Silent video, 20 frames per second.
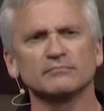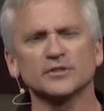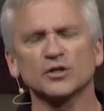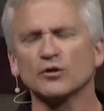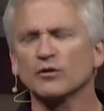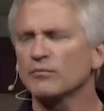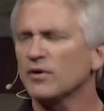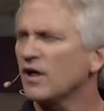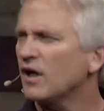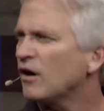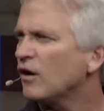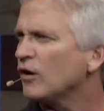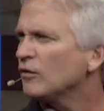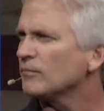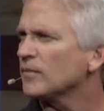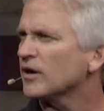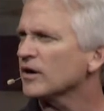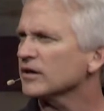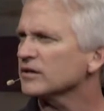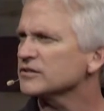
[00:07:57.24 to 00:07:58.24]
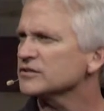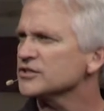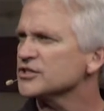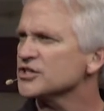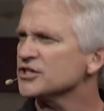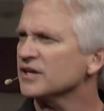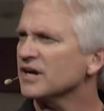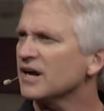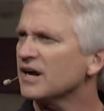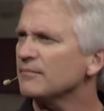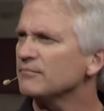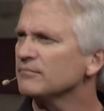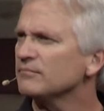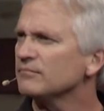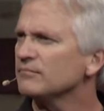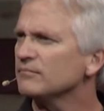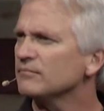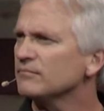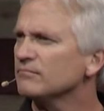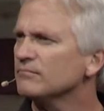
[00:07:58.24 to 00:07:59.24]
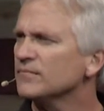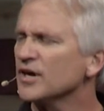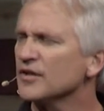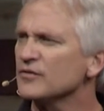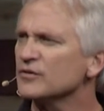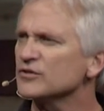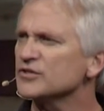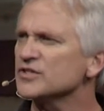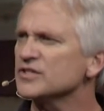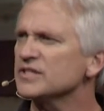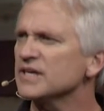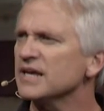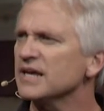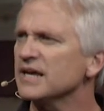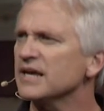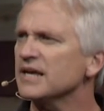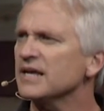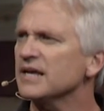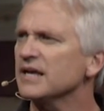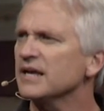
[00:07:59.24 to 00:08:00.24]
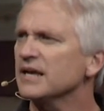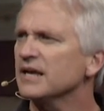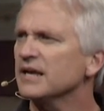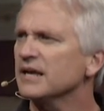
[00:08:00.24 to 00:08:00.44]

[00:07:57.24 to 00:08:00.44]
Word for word: go to the Hallmark shop, Mother's Day,